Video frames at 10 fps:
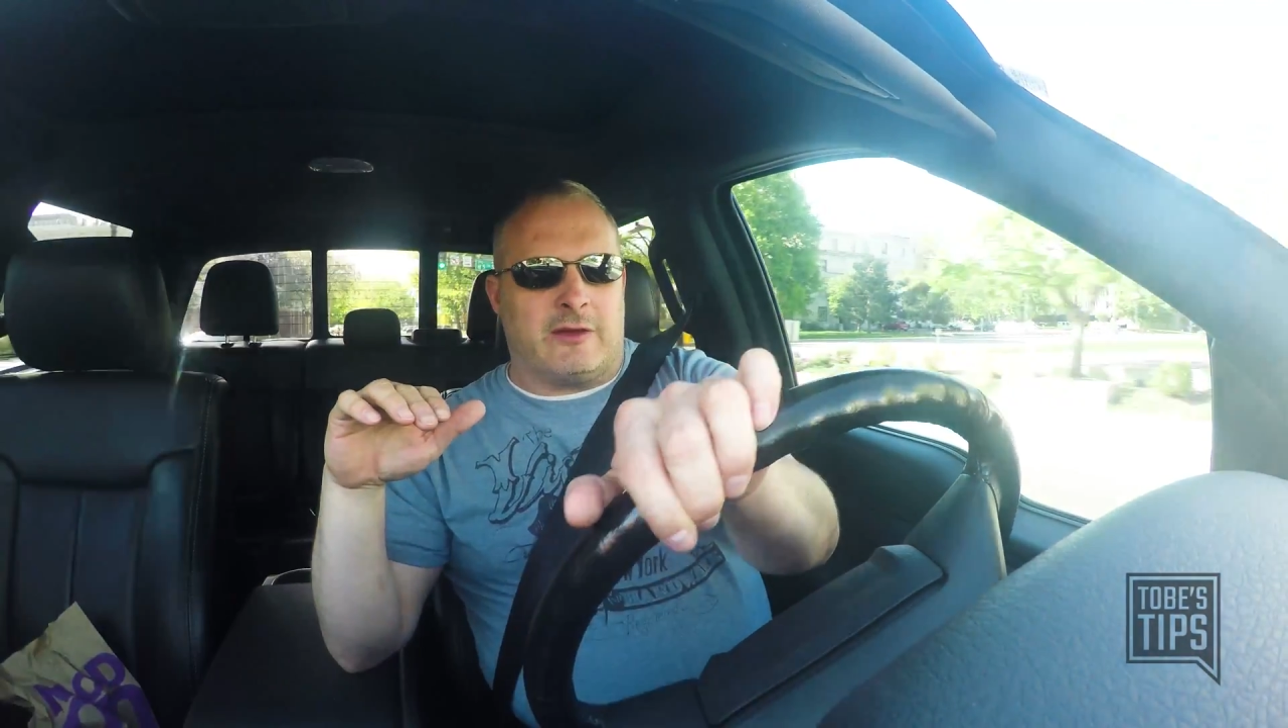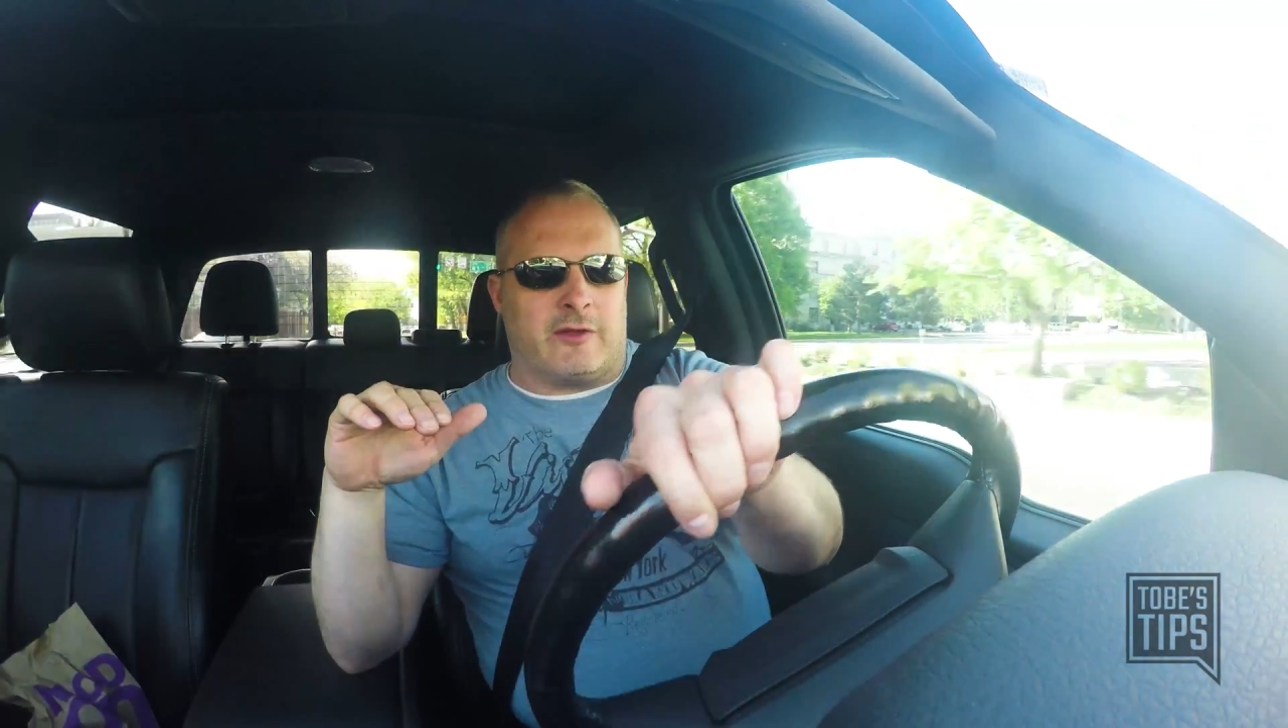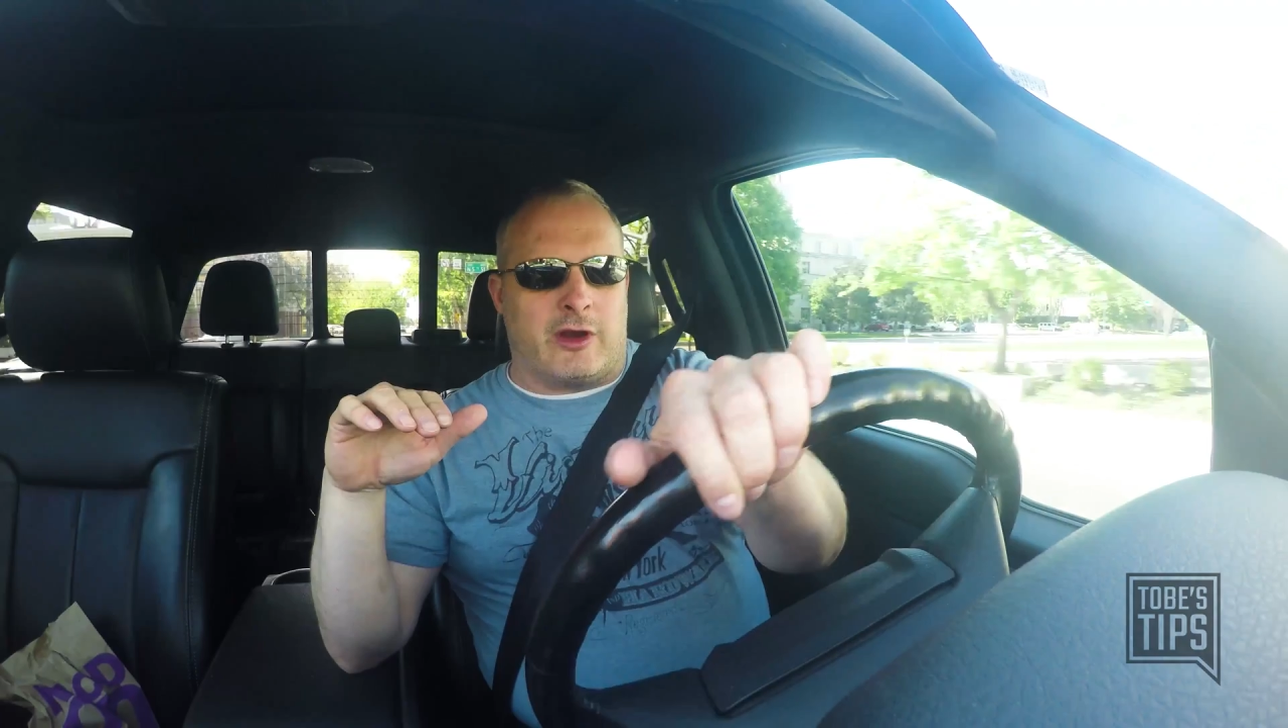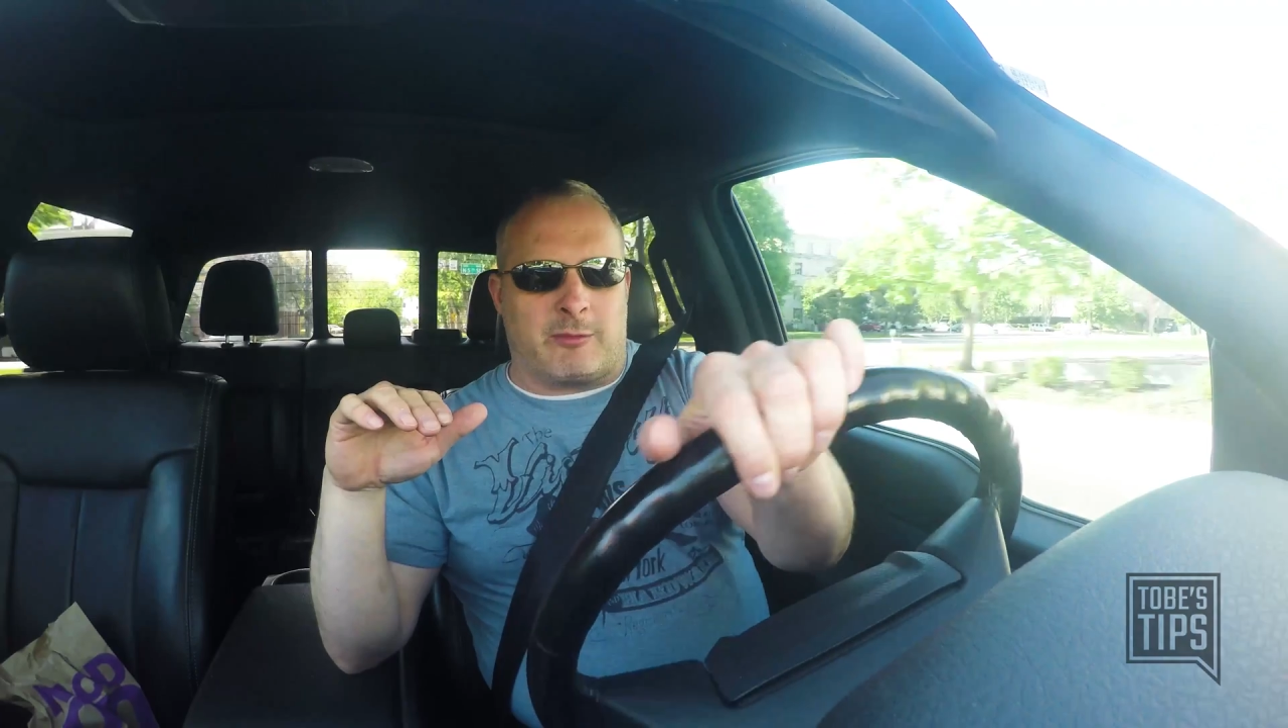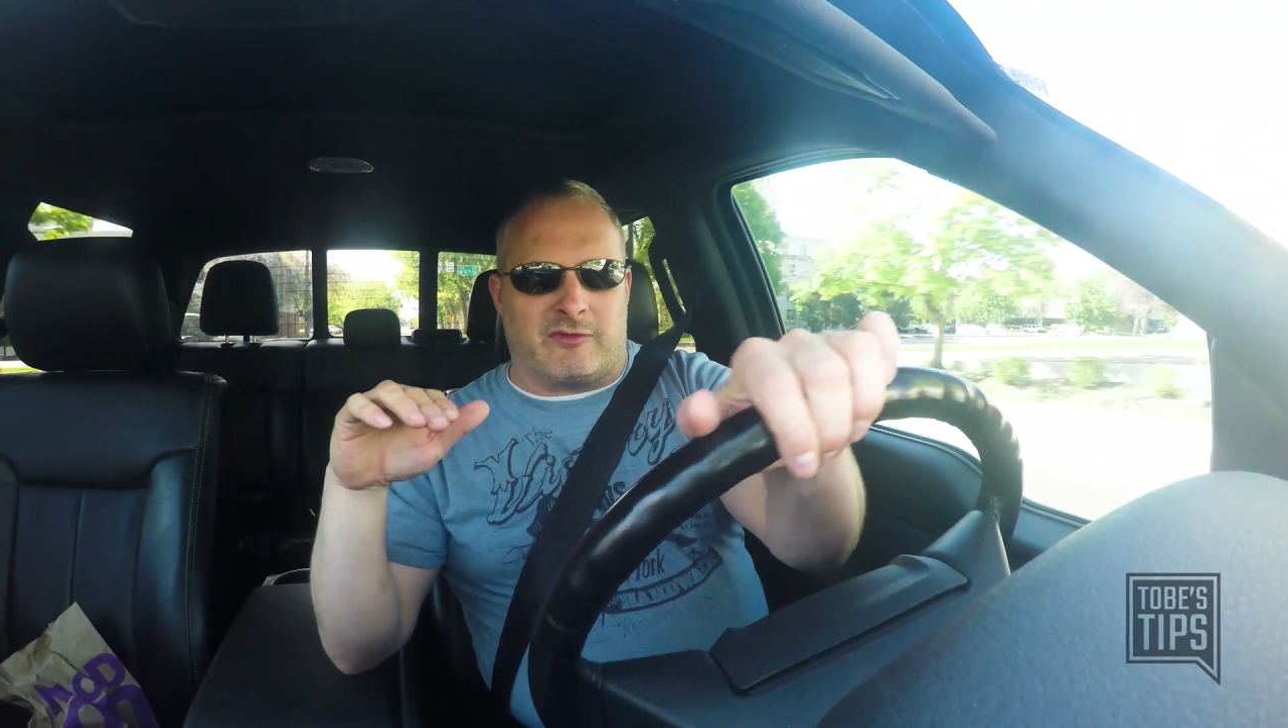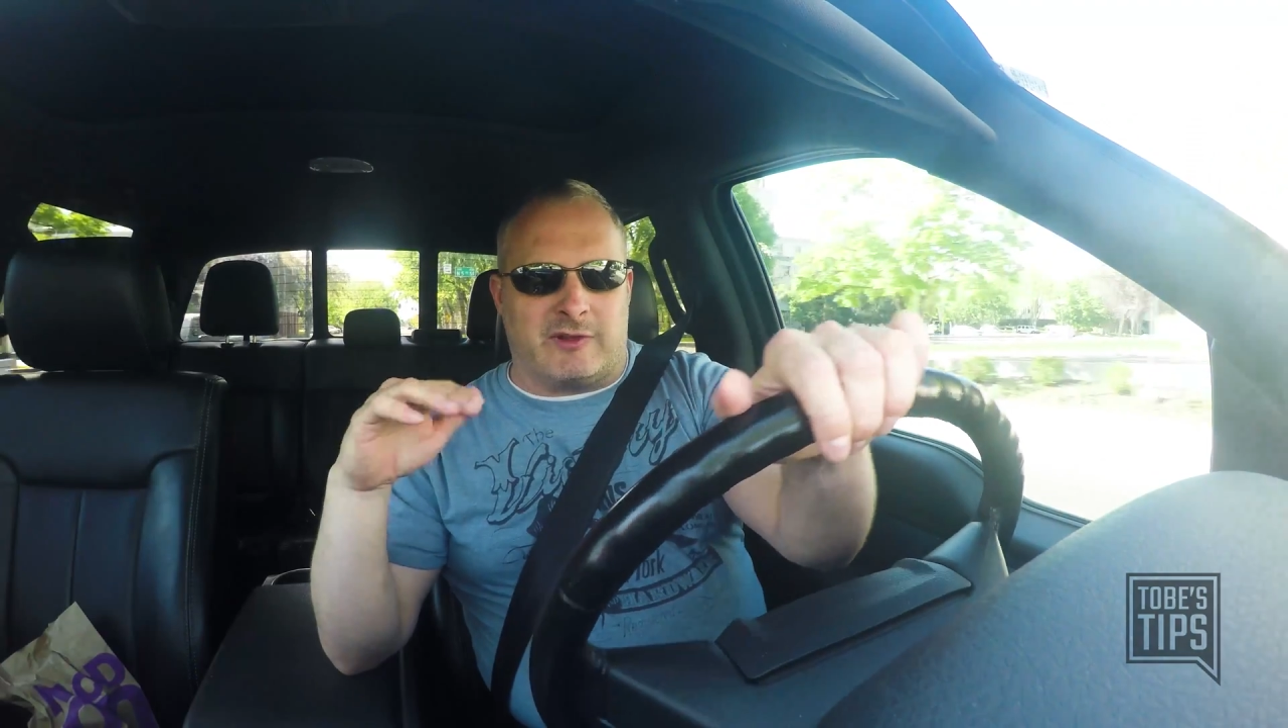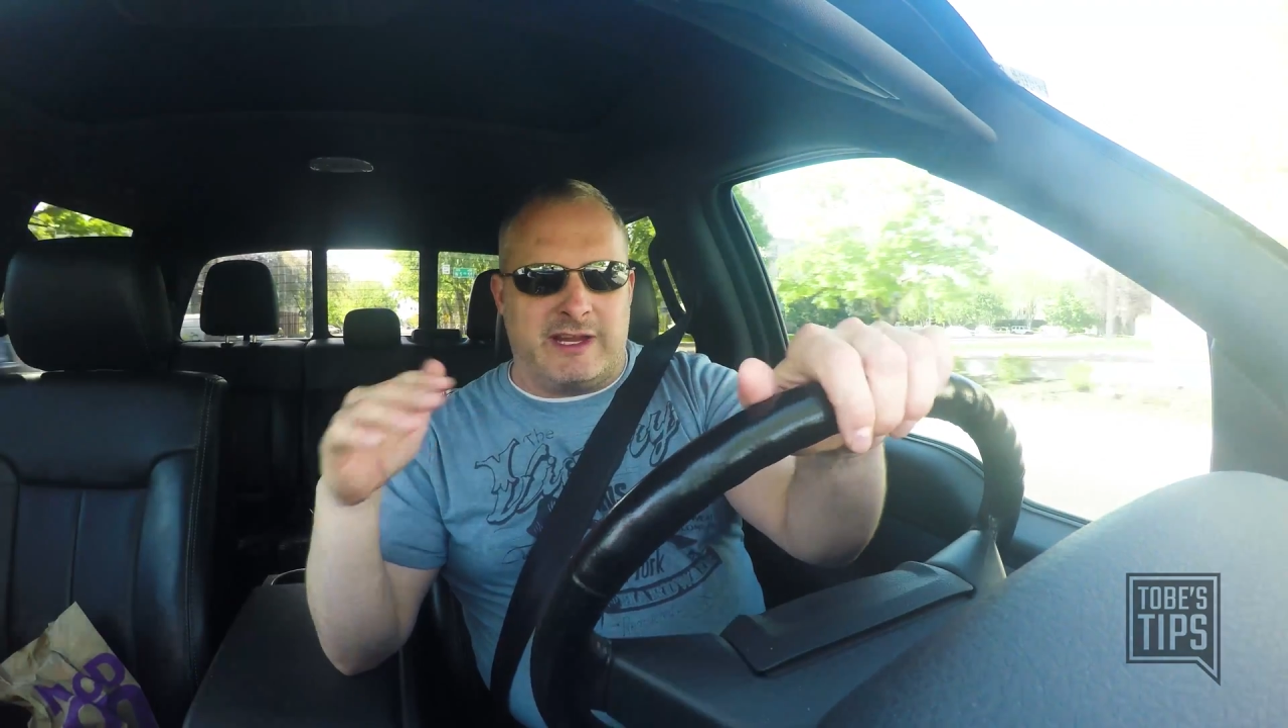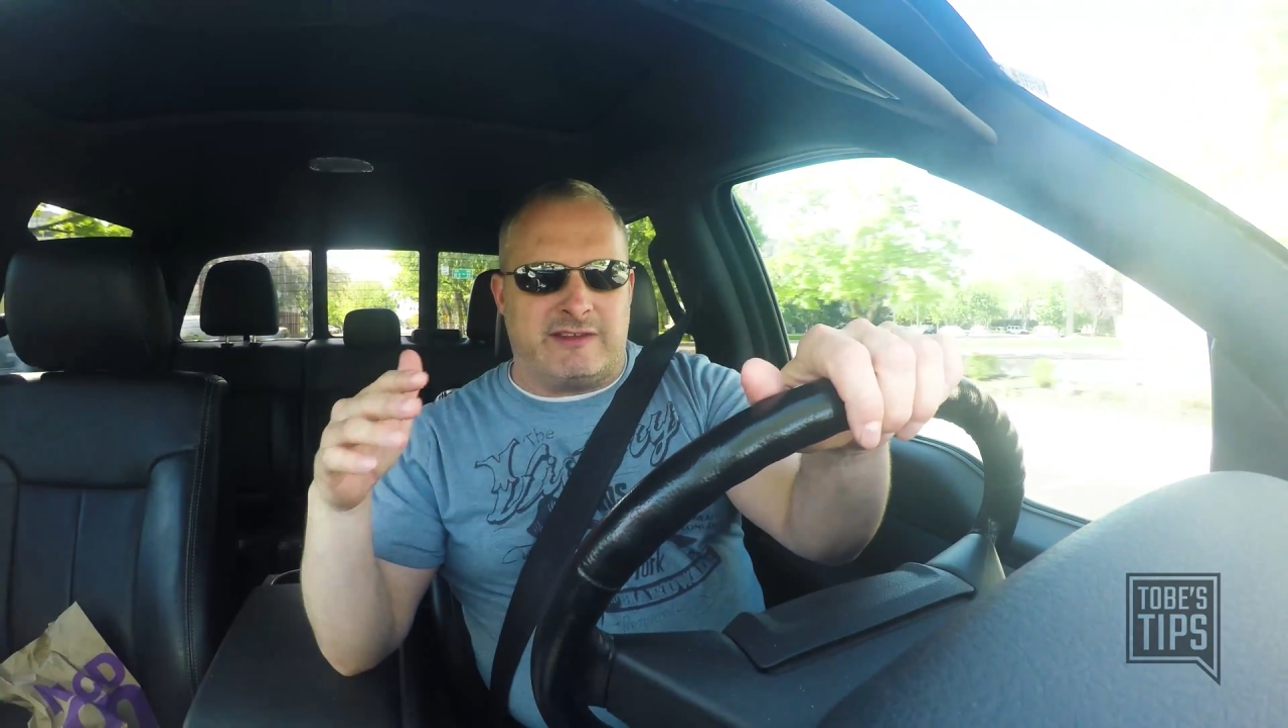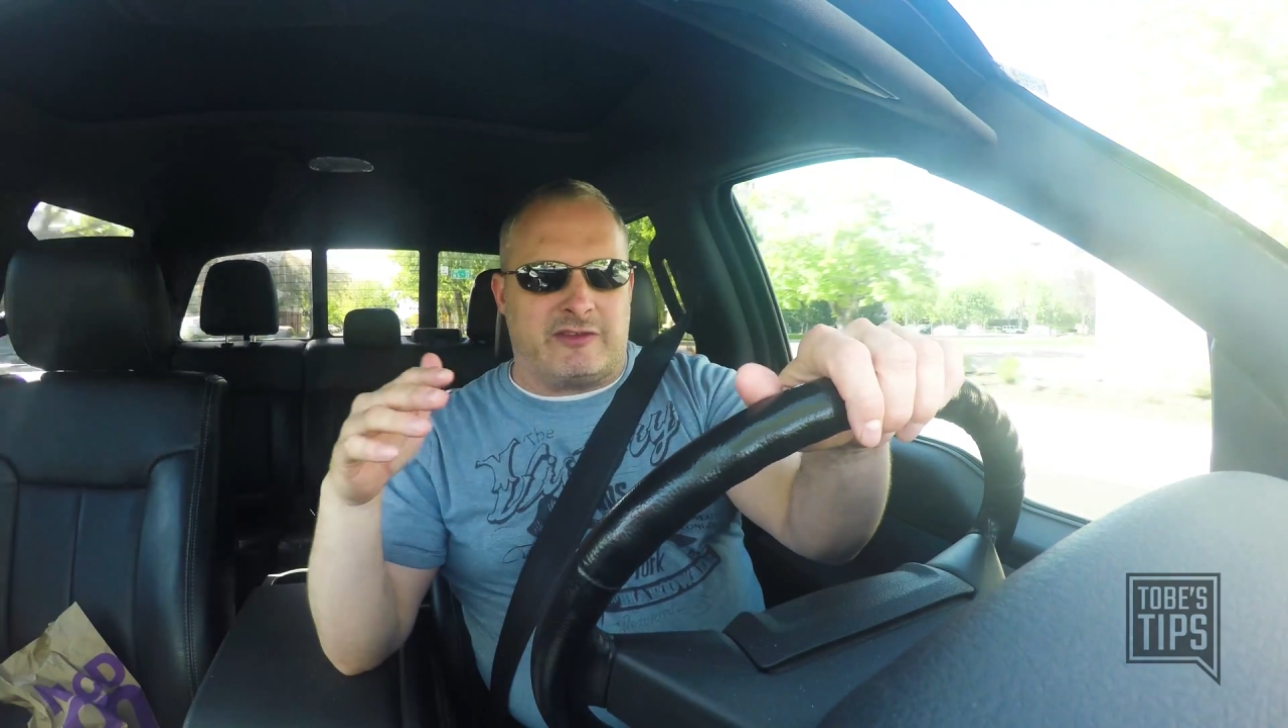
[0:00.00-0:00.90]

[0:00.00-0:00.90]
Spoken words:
or the number of leads